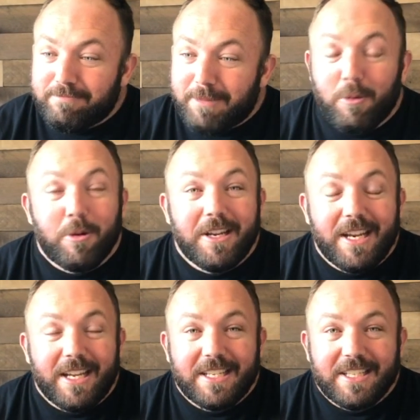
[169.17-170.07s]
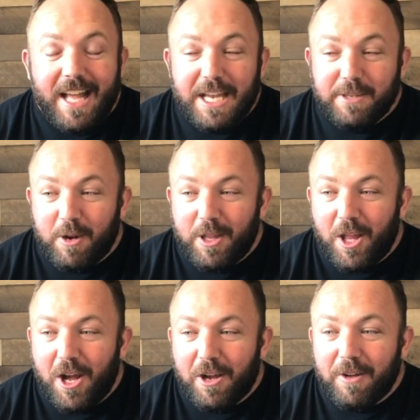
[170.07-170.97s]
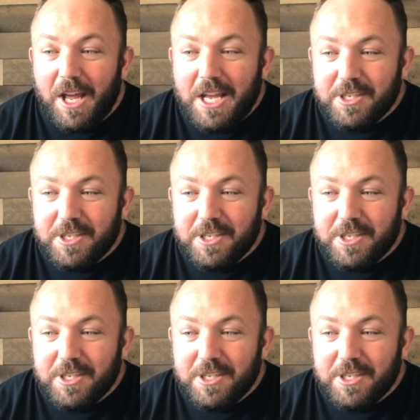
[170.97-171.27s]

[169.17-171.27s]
my rooting didn't get to last very long.